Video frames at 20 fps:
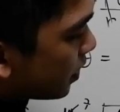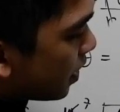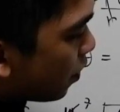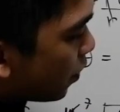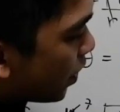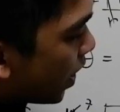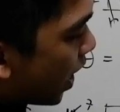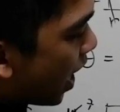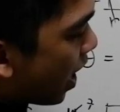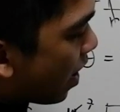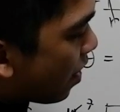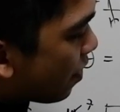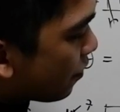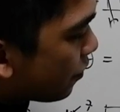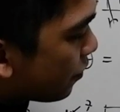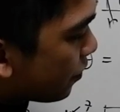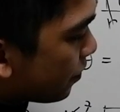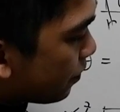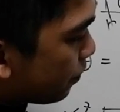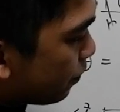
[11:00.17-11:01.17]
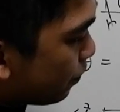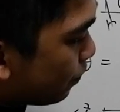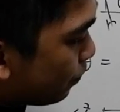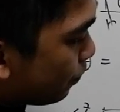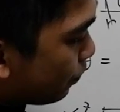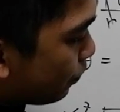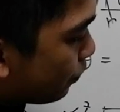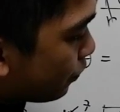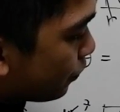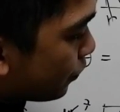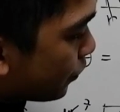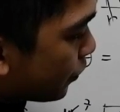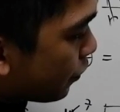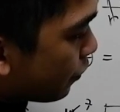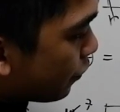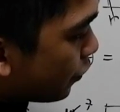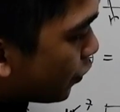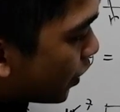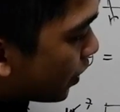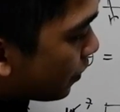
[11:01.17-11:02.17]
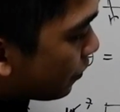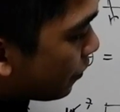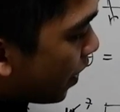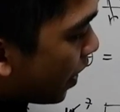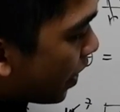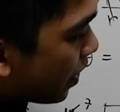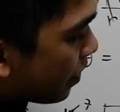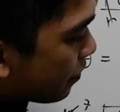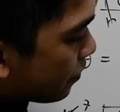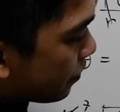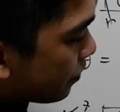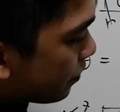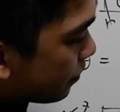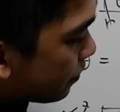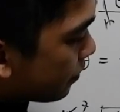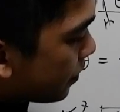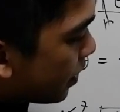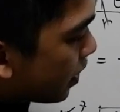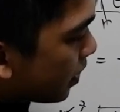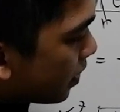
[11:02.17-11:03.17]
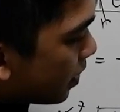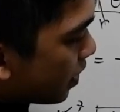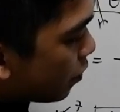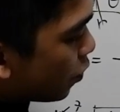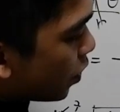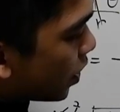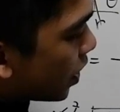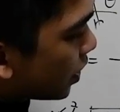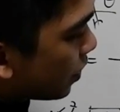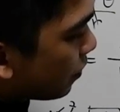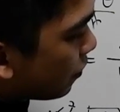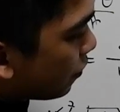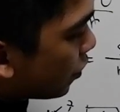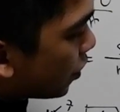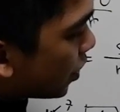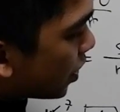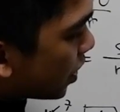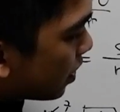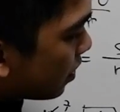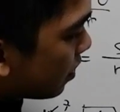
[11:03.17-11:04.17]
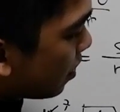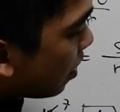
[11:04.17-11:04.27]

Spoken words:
Now we have 45 and 184.